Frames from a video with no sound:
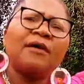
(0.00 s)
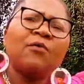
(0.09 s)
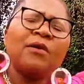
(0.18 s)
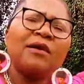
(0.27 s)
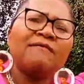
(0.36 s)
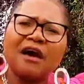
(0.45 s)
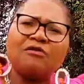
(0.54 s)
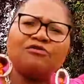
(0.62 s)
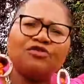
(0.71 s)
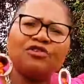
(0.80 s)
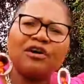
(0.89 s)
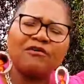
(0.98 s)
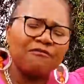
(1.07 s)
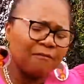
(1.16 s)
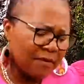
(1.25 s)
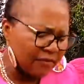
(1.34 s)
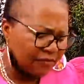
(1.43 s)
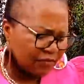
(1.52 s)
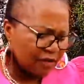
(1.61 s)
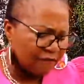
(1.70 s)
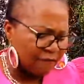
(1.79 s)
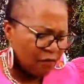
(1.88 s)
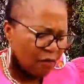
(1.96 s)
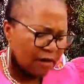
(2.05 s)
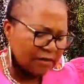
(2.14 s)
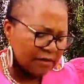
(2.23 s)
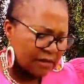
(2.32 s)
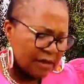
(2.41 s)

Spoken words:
we have a culture of being straightforward,